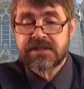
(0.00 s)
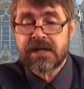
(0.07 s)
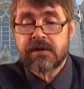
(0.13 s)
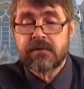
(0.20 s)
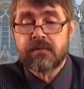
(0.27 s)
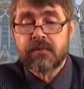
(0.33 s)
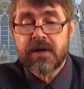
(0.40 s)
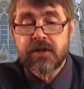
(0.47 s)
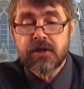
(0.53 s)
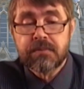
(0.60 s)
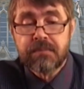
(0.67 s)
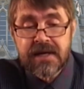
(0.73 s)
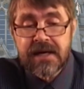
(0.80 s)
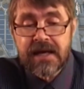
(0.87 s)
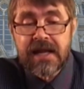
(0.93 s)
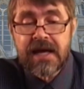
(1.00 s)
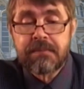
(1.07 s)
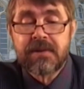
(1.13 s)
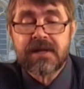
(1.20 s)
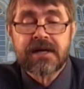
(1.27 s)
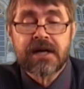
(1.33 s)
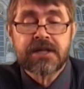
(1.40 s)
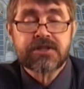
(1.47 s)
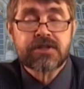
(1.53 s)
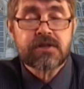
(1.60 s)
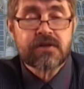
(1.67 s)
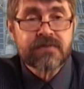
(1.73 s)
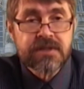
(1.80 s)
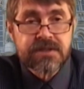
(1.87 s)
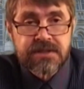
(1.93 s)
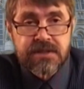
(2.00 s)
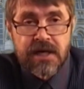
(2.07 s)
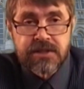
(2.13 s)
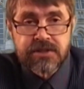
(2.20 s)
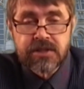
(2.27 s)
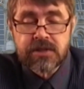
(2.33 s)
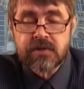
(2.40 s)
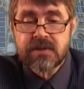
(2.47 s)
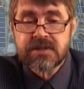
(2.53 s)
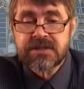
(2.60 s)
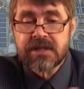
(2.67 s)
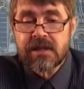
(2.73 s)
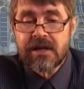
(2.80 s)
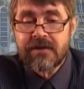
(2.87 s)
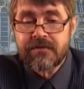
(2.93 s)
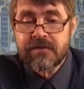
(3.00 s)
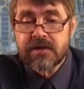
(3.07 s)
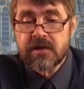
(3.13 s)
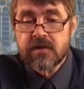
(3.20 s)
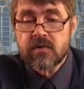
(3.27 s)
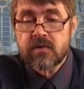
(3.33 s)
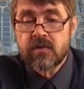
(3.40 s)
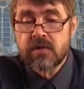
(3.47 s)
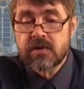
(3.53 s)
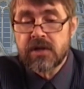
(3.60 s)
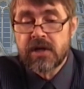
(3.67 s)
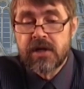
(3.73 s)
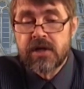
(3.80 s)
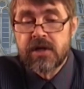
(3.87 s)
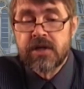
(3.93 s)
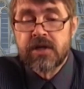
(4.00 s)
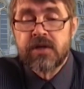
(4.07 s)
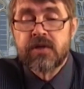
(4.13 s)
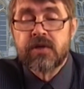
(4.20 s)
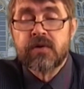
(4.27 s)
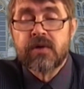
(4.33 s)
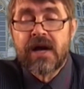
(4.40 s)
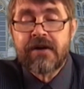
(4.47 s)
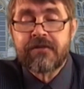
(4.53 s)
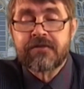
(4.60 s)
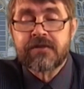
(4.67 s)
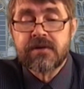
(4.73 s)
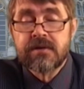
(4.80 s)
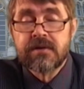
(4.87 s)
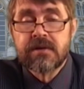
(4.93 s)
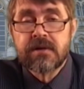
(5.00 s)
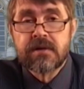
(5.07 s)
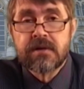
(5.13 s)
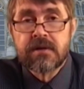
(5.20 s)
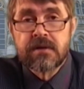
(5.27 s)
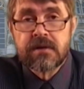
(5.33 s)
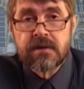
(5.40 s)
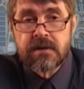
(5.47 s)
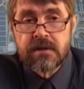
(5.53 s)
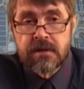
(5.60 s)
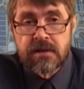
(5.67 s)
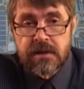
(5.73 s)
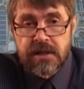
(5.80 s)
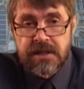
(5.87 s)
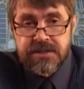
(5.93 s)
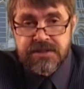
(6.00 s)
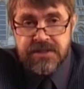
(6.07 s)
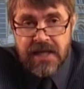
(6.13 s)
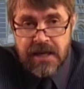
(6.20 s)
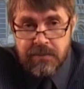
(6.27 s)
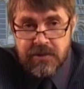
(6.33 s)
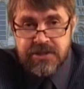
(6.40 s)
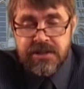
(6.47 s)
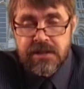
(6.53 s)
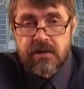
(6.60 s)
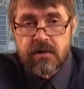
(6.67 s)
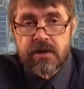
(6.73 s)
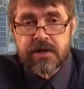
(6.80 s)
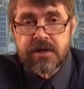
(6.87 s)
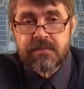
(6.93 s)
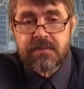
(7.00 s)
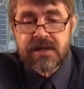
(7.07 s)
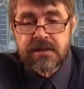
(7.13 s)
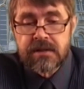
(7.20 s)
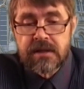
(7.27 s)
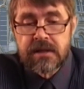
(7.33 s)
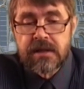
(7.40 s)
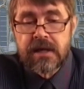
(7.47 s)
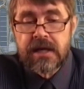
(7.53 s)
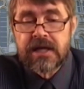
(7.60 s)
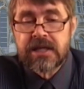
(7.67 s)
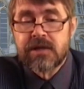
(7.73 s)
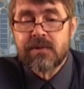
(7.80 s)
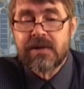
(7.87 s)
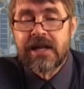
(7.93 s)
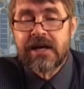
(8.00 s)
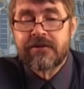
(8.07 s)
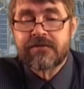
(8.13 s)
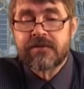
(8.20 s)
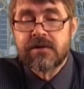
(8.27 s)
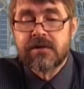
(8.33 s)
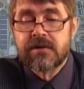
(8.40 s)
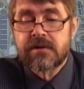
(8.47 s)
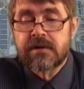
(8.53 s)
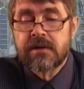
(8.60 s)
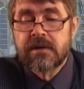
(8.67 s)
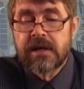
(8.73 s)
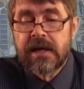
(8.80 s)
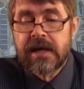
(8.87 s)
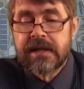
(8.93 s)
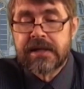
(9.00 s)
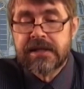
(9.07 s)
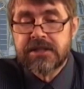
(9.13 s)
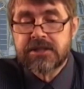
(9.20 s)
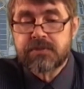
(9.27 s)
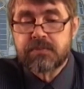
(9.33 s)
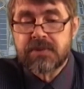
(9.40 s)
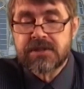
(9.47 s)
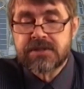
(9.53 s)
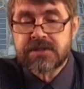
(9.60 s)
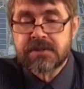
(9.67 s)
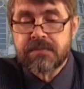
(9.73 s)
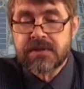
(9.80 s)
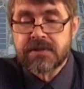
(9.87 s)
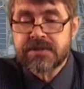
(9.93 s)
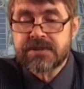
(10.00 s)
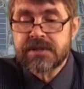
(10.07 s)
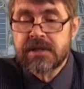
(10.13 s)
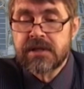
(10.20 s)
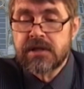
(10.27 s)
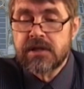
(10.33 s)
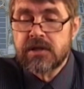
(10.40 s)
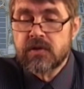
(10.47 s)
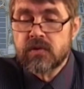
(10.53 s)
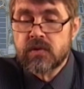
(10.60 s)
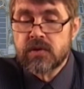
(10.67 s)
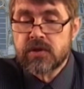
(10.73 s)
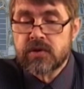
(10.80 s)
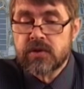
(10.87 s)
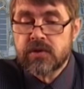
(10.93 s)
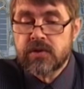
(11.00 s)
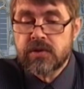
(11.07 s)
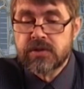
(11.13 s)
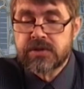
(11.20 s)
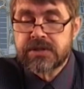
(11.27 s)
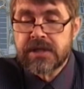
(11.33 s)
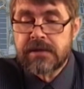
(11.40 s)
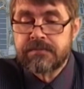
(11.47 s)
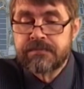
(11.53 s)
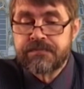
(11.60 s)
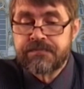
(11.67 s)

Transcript: So when you bring an application of this nature to a South African court, you have to establish an argument, and you will have to look at these principles in order to do so.